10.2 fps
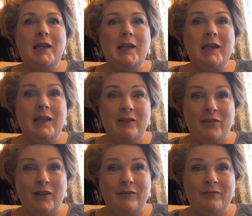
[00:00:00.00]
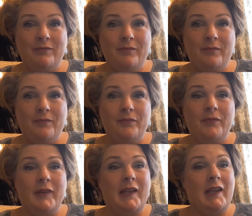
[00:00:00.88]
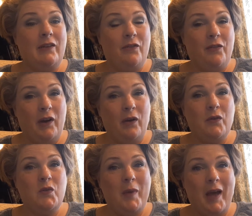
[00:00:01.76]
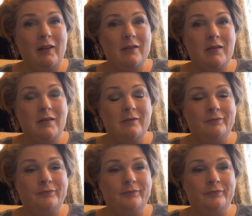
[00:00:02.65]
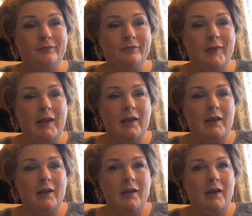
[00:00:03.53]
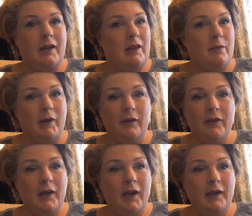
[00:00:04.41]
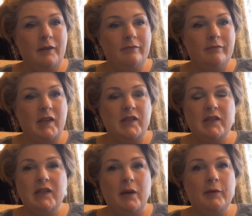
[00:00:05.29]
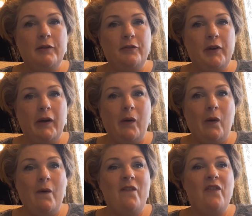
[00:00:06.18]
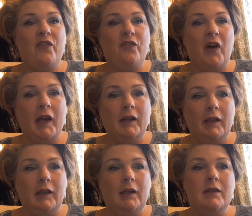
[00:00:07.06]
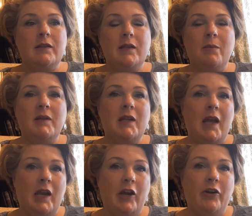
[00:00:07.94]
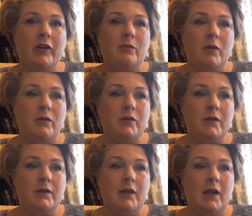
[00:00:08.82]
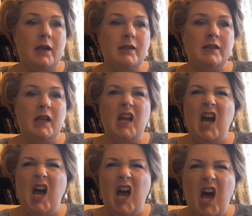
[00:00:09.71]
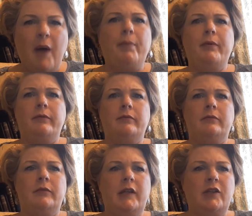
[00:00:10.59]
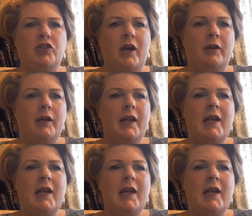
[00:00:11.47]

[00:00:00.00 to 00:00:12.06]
even in Pharaoh's palace. And in the middle of the night, stubborn Pharaoh finally summoned Aaron and Moses. He said, "Up," he shouted,